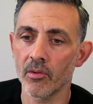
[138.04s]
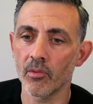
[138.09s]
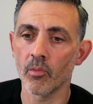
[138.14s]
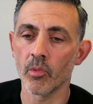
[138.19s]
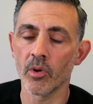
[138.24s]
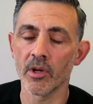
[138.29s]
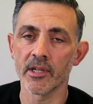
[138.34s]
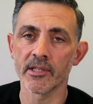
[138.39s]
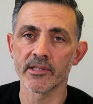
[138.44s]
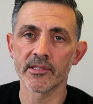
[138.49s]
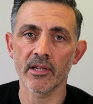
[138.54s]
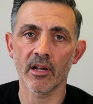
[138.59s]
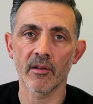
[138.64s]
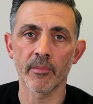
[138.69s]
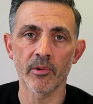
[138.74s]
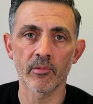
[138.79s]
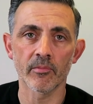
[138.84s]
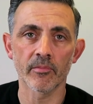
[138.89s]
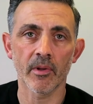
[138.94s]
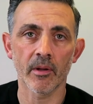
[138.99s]
was, I've
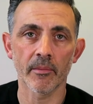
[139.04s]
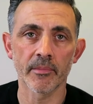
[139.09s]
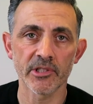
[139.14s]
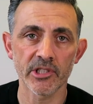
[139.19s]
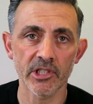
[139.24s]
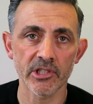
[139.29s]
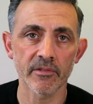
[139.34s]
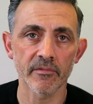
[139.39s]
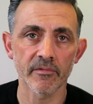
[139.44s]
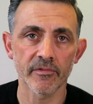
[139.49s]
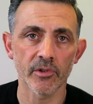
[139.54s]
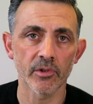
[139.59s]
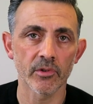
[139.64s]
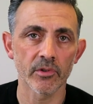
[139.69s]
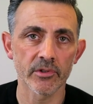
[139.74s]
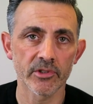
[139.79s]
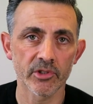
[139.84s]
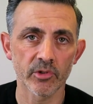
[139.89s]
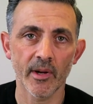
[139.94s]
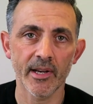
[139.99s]
been a magician
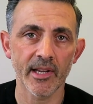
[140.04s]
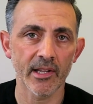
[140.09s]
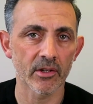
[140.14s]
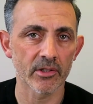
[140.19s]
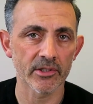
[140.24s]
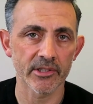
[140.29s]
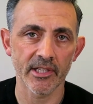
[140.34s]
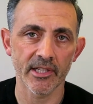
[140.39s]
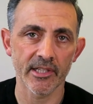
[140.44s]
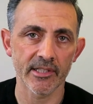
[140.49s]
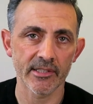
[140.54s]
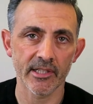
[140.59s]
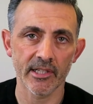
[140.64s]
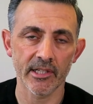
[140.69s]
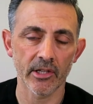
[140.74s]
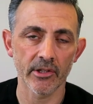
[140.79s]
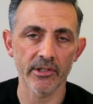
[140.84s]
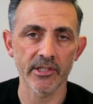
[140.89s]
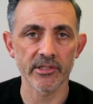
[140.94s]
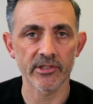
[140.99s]
for twenty odd years,
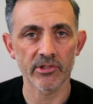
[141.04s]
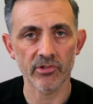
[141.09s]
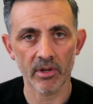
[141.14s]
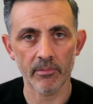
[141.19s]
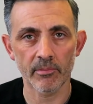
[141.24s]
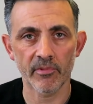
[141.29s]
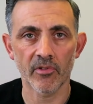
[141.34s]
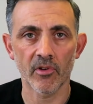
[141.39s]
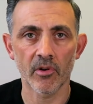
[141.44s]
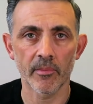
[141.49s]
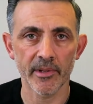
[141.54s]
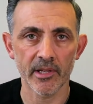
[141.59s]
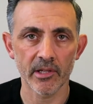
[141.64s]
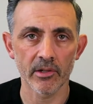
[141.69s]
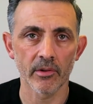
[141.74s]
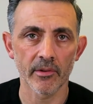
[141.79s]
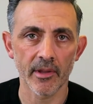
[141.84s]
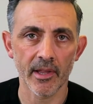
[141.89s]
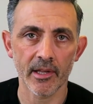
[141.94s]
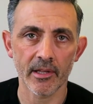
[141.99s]
including street performing and
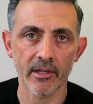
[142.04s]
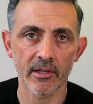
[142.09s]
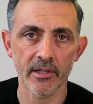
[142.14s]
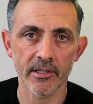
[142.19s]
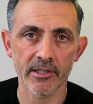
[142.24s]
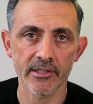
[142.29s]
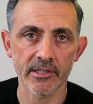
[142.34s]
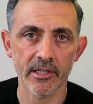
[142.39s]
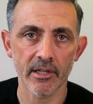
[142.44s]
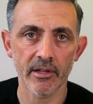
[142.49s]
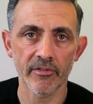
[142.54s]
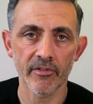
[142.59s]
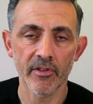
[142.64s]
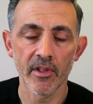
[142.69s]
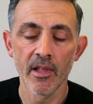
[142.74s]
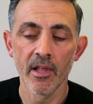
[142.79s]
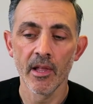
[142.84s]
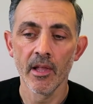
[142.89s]
all that kind of stuff.